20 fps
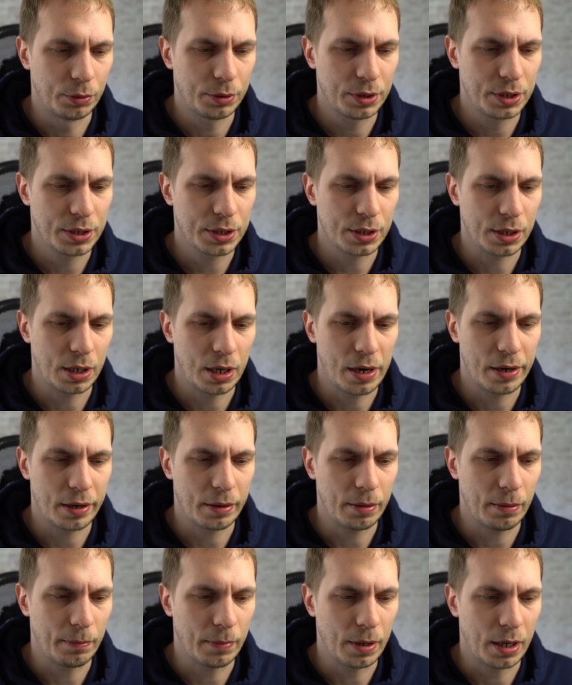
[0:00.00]

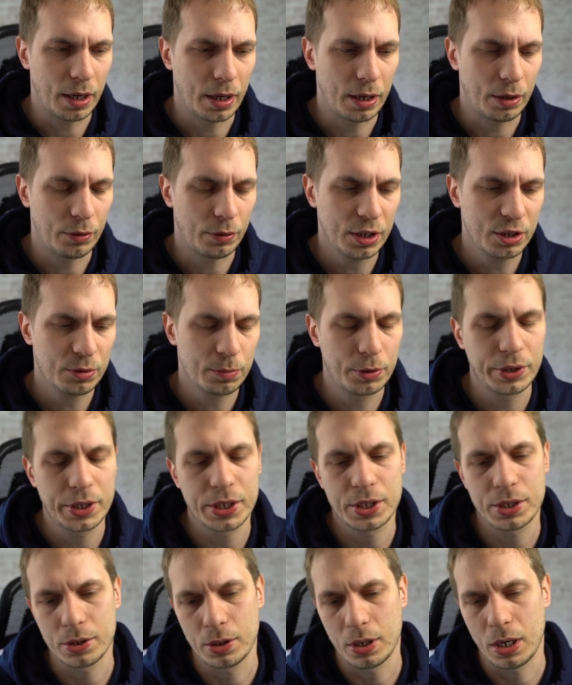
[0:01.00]
restart my Raspberry,
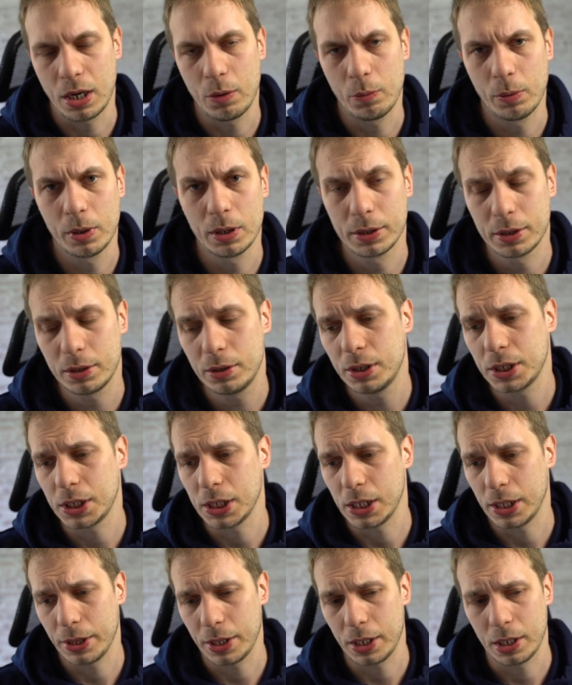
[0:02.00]
so I will do it,
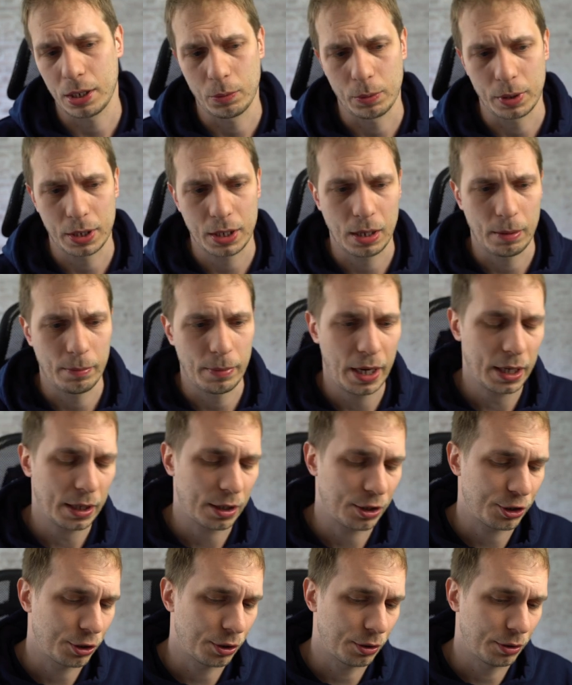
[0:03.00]
and then I will come back
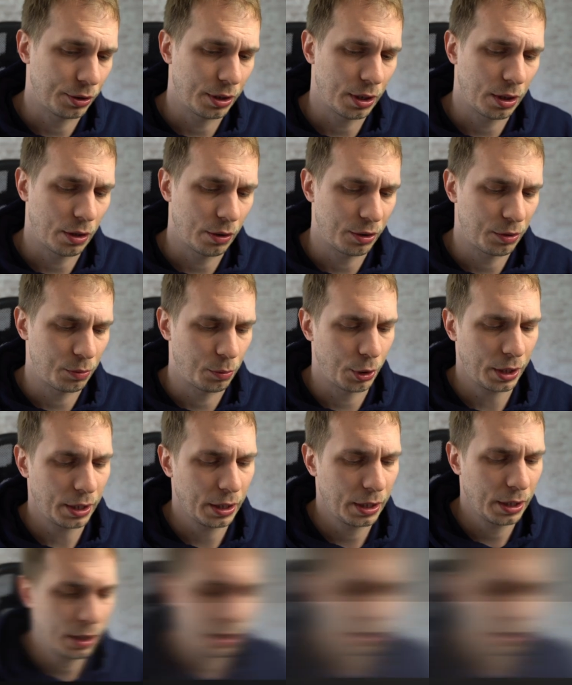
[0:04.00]
and show you how it's worked.